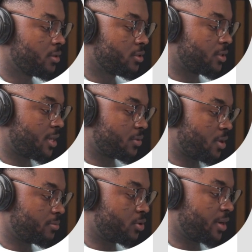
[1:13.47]
So that's
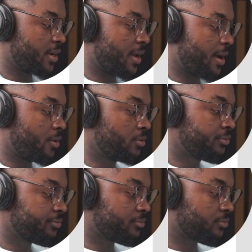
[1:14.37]
what I'm doing now.
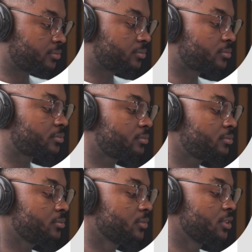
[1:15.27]

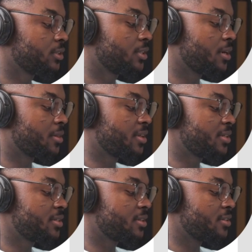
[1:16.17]
Now
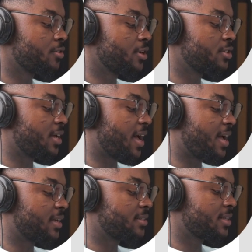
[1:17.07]
this is going to
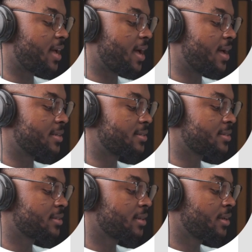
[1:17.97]
act
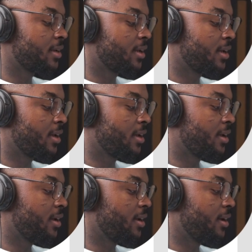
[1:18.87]
as
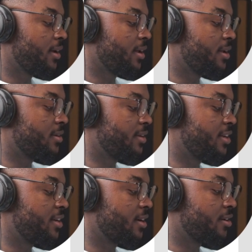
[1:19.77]
uh, a
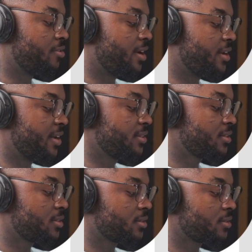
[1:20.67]
linear
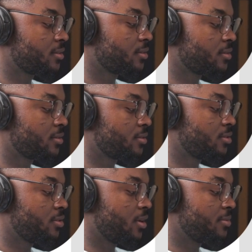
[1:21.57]
gradient.
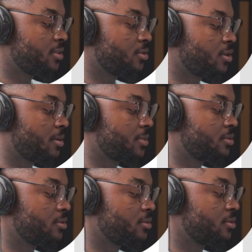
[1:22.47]
So I'm just going to come
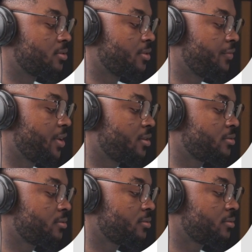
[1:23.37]
to fill,